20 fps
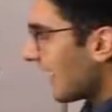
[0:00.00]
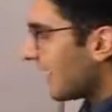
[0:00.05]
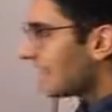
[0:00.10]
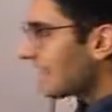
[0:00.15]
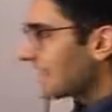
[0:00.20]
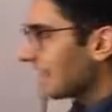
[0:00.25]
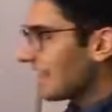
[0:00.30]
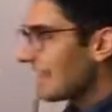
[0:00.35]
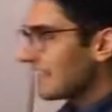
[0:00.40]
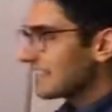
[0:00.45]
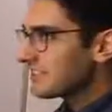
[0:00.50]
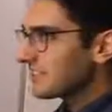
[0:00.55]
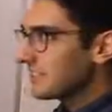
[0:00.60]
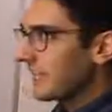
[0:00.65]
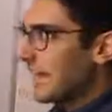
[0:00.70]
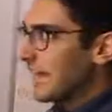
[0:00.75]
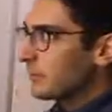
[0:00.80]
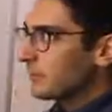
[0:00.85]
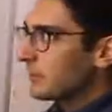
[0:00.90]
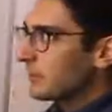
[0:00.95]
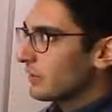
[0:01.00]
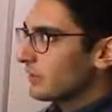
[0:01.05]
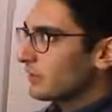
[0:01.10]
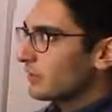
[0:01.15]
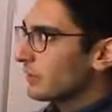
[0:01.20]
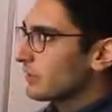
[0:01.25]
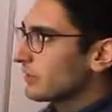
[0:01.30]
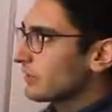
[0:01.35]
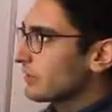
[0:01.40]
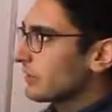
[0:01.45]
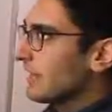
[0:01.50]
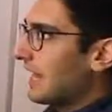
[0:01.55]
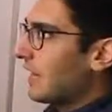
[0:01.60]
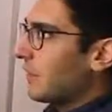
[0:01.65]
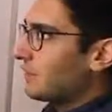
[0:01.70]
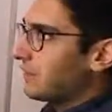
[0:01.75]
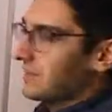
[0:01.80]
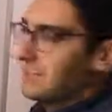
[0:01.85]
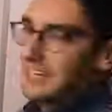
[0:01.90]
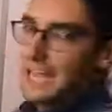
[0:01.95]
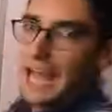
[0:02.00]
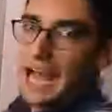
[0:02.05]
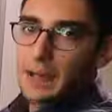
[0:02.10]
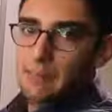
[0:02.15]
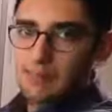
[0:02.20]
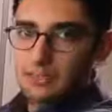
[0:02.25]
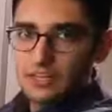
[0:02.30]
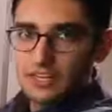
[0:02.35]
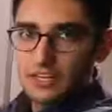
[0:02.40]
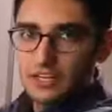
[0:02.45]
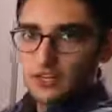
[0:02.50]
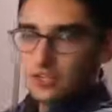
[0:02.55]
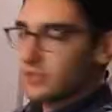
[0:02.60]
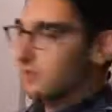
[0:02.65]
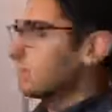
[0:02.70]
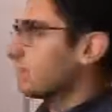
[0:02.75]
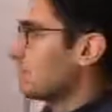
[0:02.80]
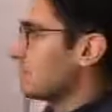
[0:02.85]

And then lastly, how do we go further in helping the application